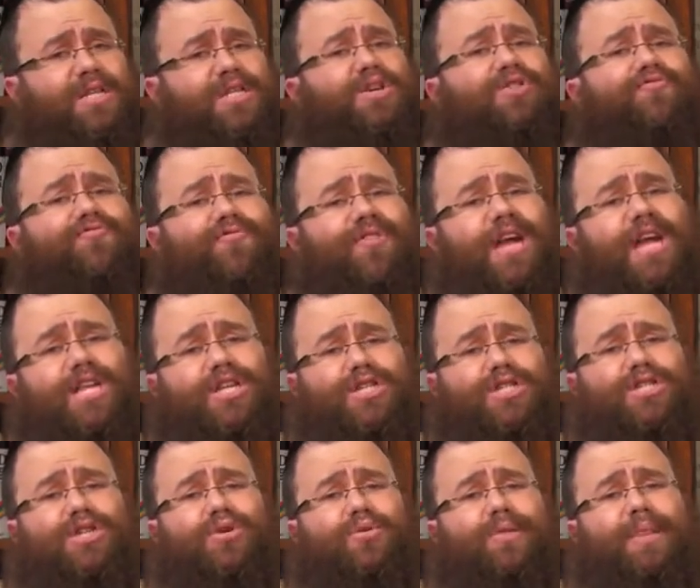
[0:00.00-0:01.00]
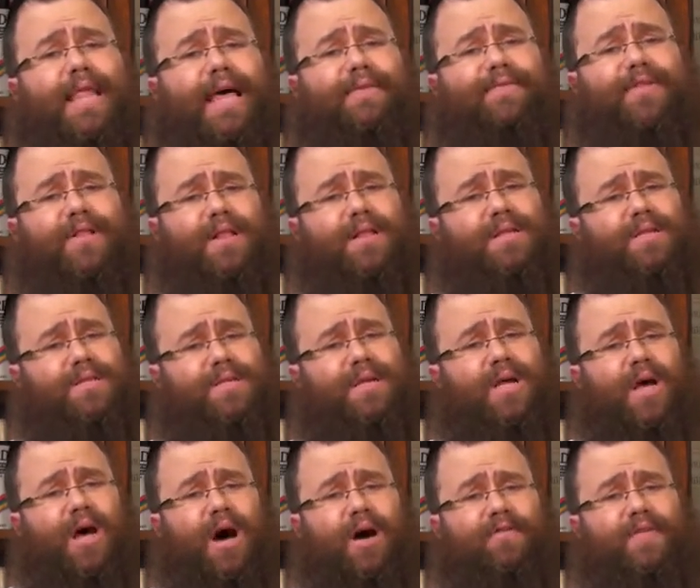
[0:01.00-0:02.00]
to reach new levels
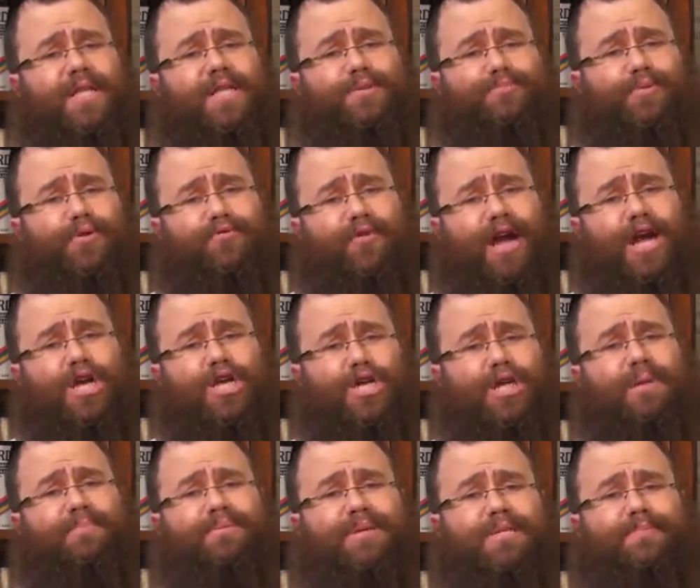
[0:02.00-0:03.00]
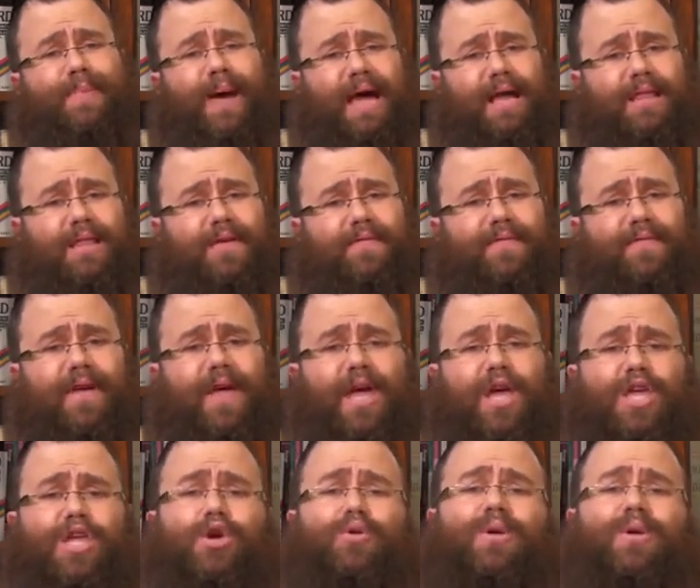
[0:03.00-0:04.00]
of inspiration and perspective,
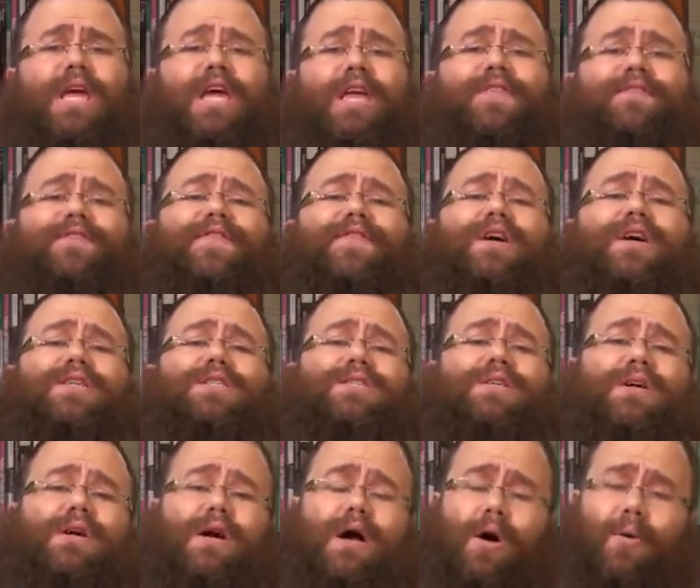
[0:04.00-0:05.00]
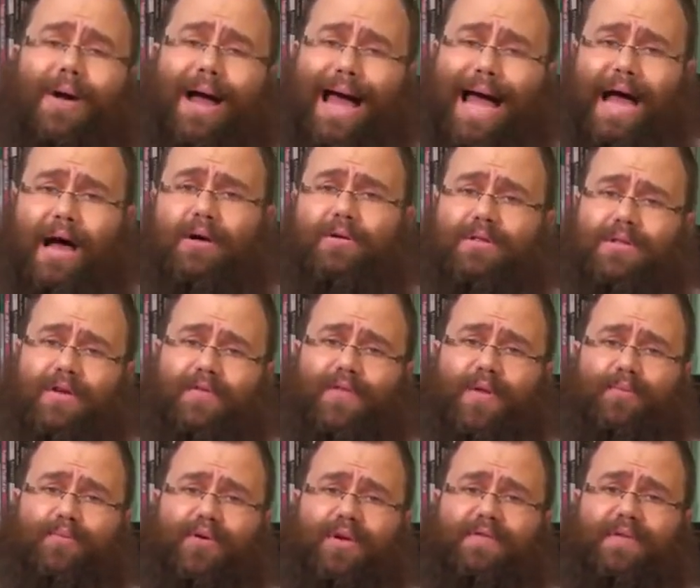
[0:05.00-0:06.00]
you need first to go out of
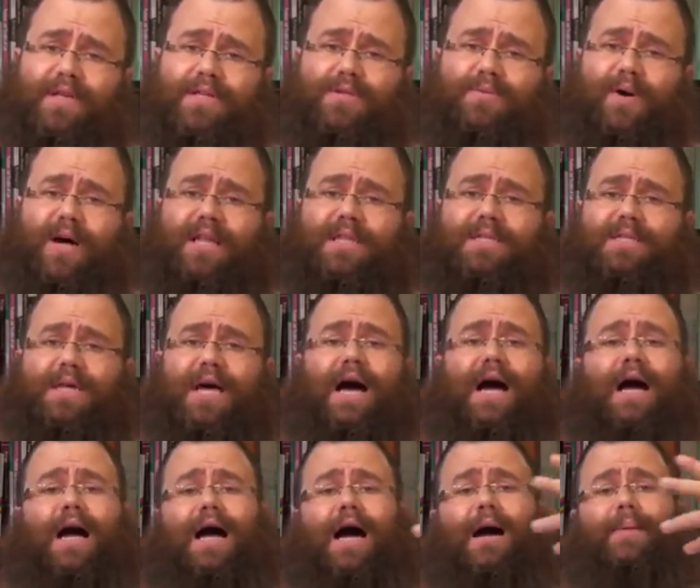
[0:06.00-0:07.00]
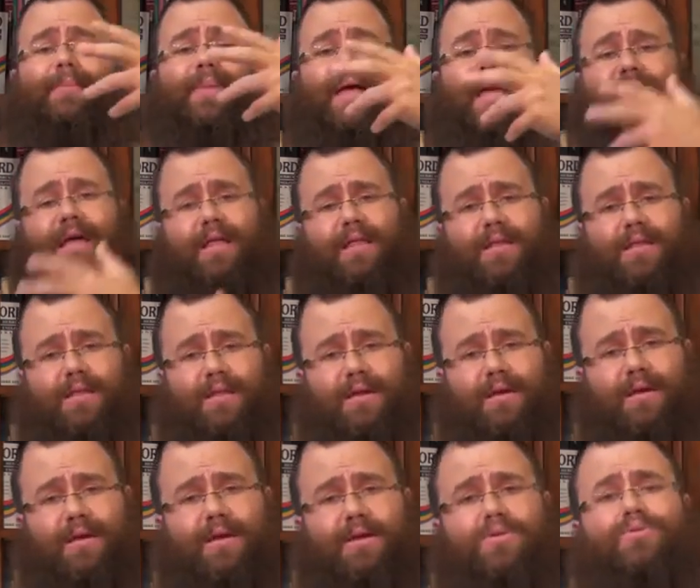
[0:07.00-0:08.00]
the previous ones and come in
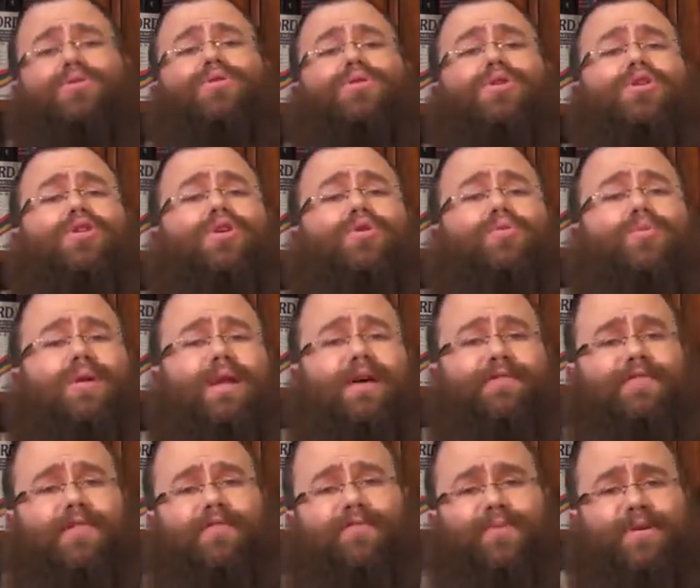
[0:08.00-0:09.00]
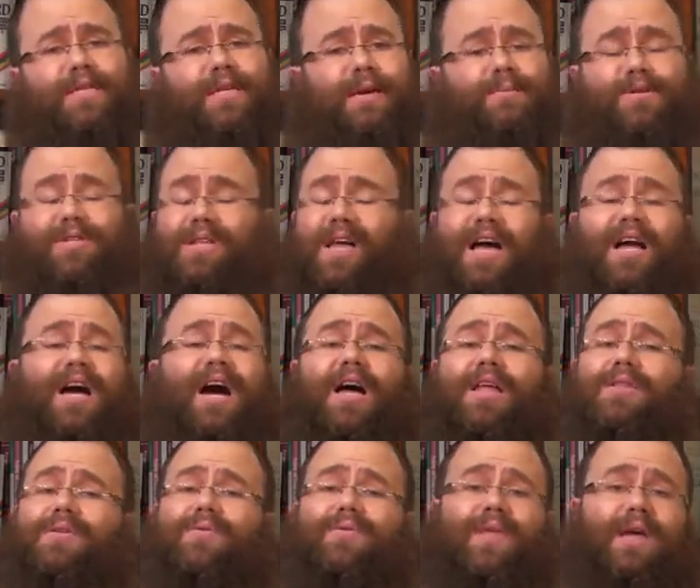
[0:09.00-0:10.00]
to the new level of perception. I
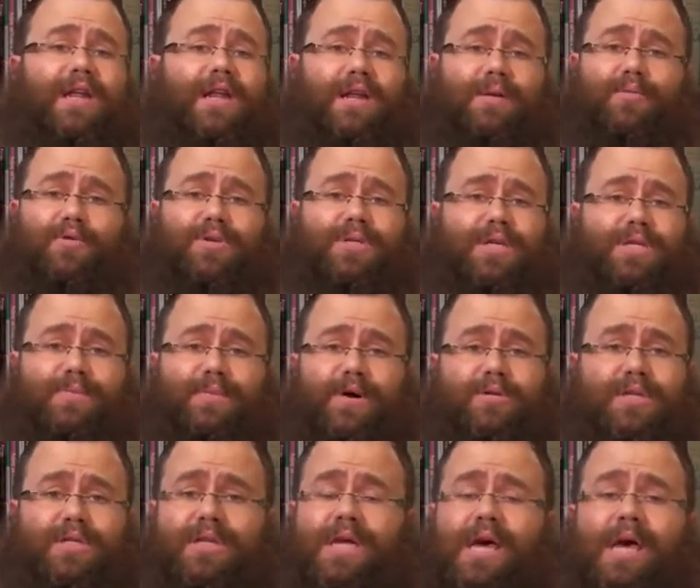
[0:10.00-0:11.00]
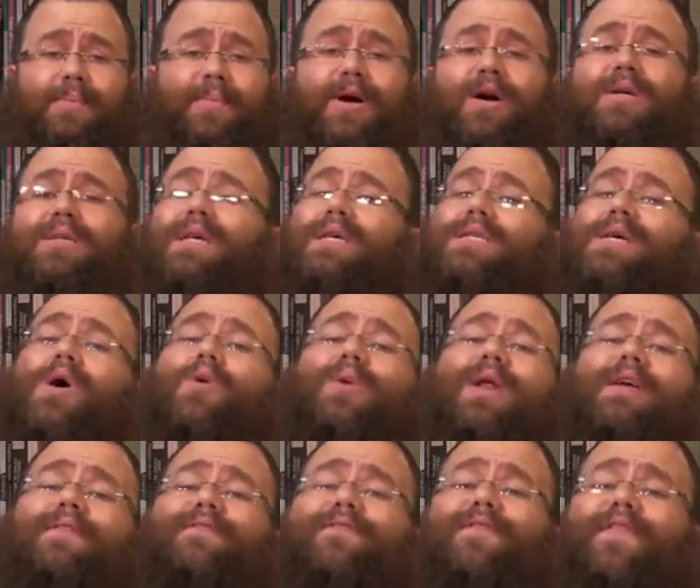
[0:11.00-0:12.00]
can't do that anymore, says Moses, because there's
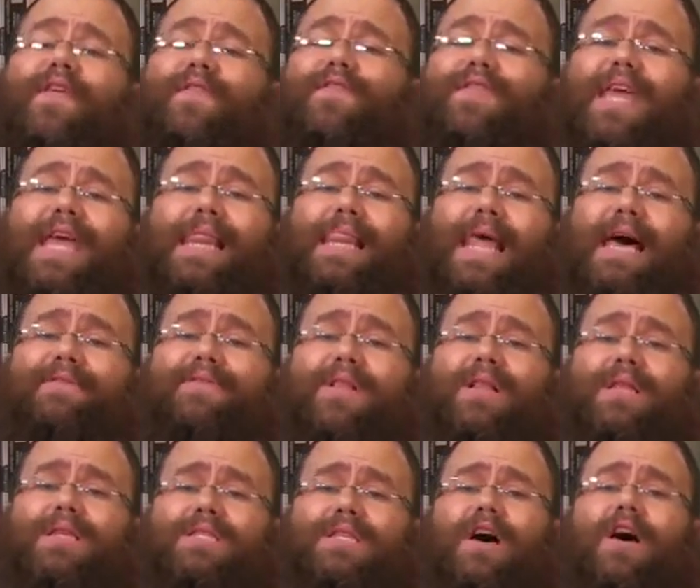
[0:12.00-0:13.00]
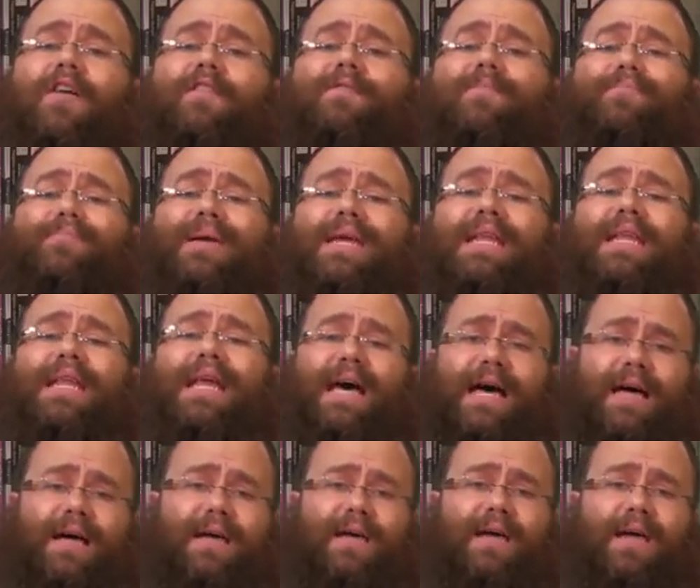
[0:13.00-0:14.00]
only 50 levels of
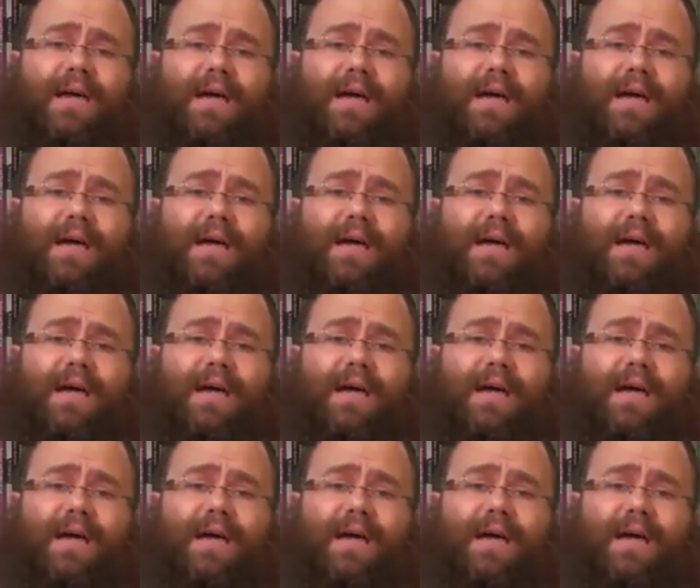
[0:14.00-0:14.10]
binah.